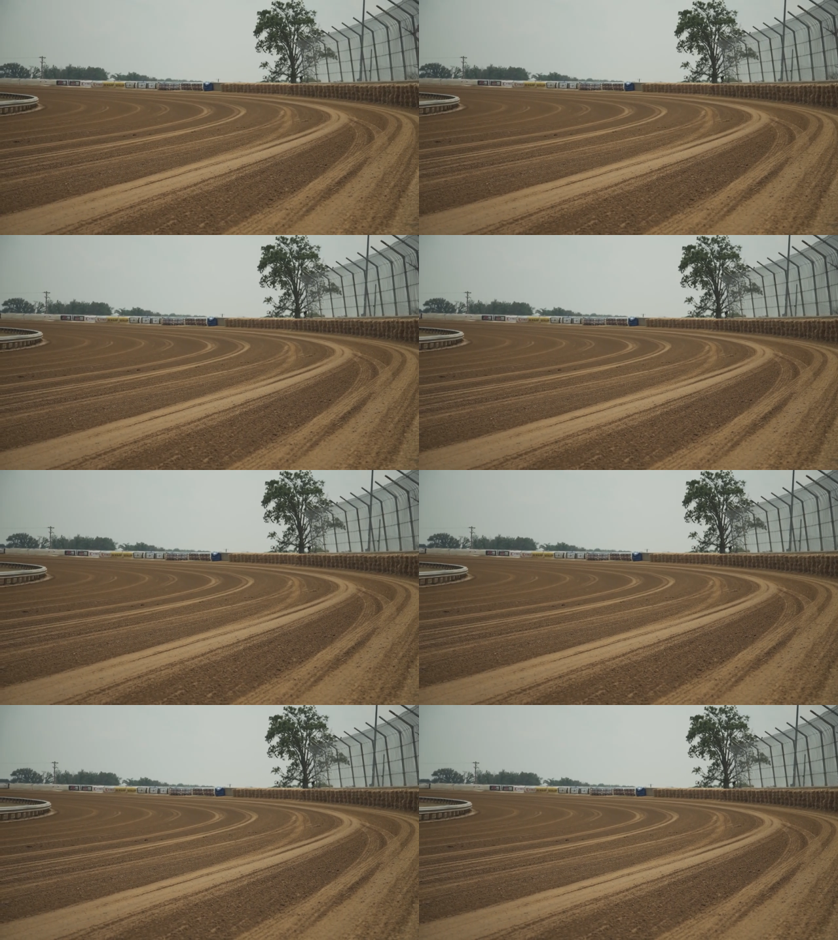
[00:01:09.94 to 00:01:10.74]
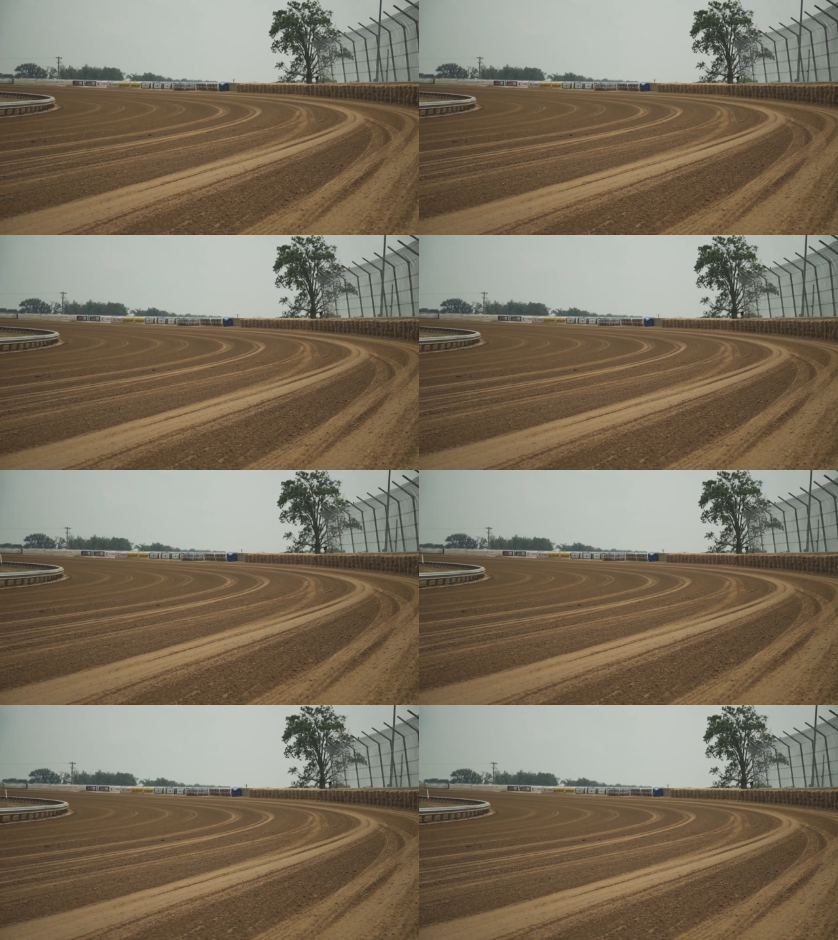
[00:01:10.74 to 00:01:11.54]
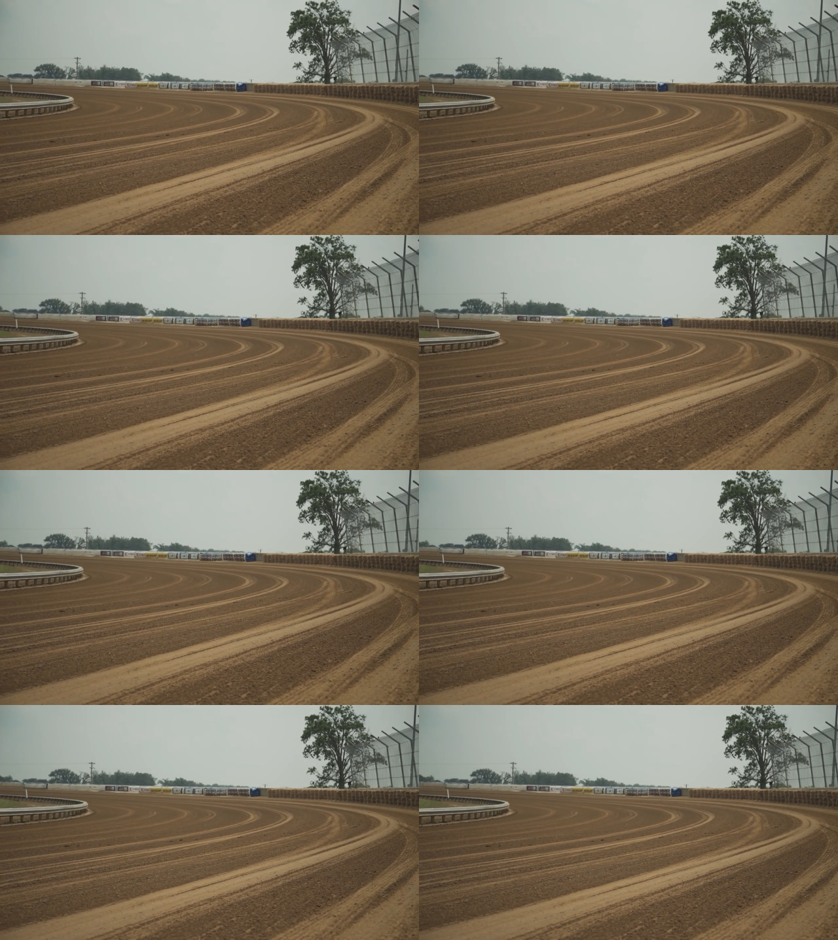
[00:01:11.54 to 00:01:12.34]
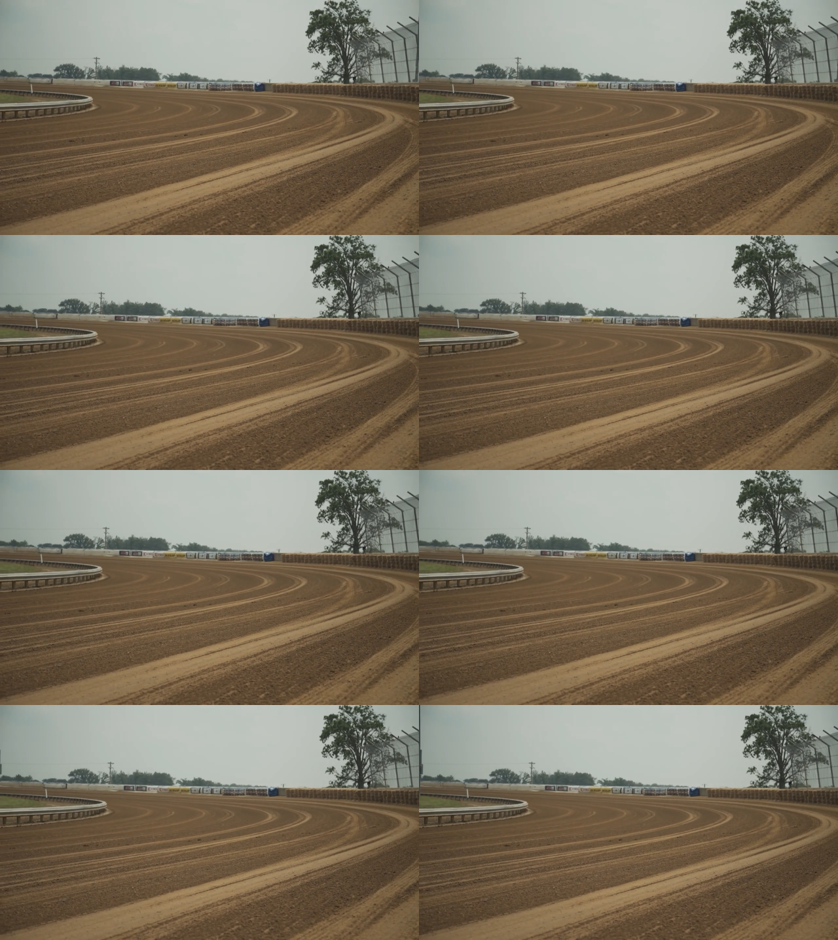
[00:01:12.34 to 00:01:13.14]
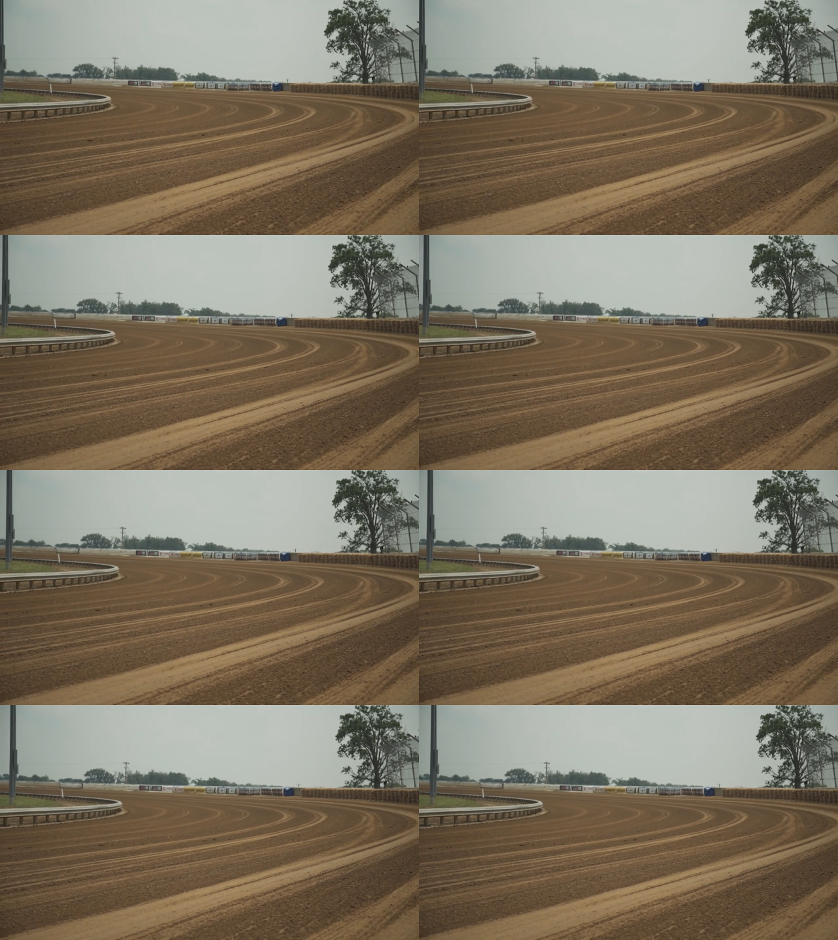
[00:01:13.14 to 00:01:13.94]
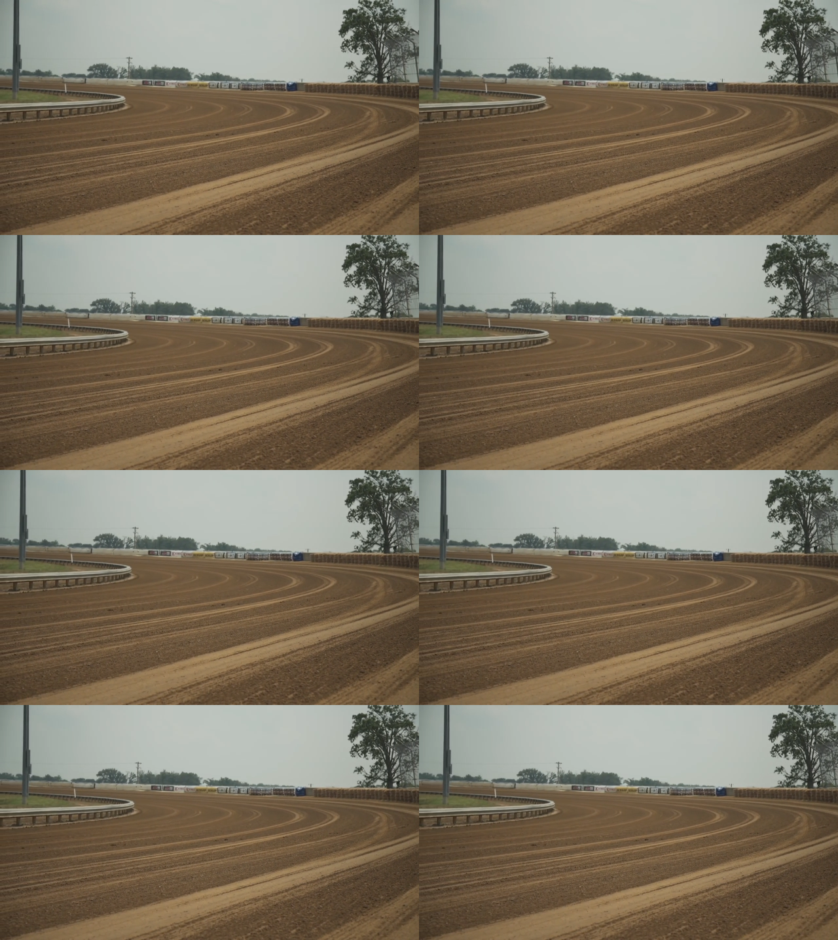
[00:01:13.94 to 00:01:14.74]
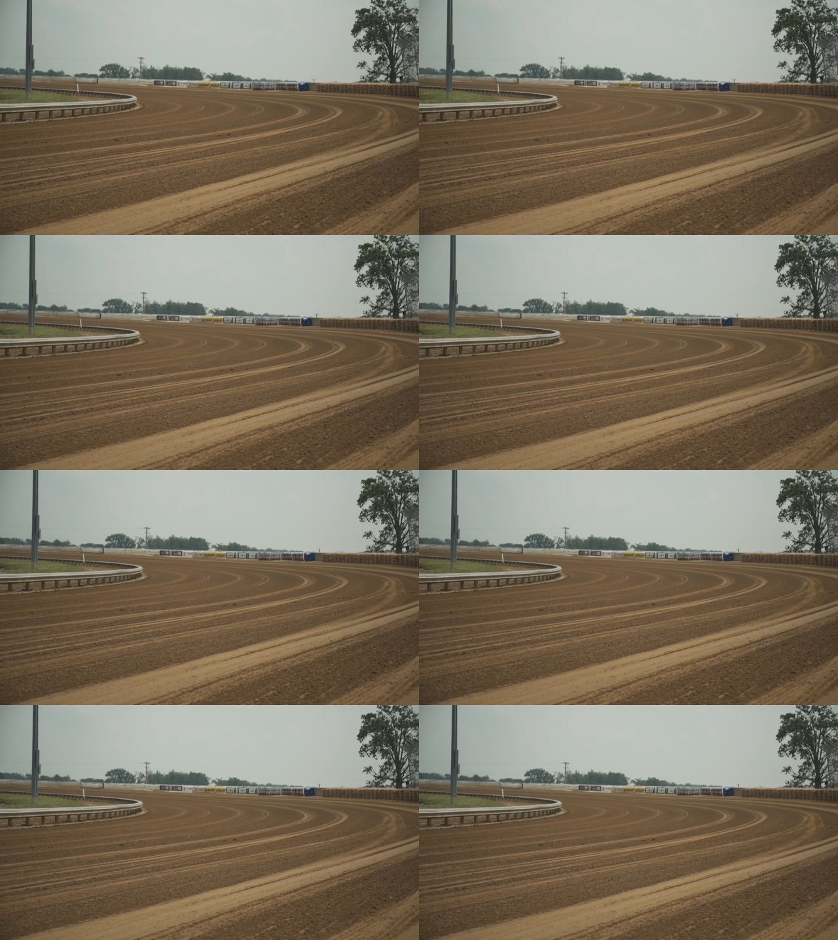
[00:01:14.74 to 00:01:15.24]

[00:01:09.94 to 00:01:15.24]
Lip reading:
Nobody's mouth can be seen.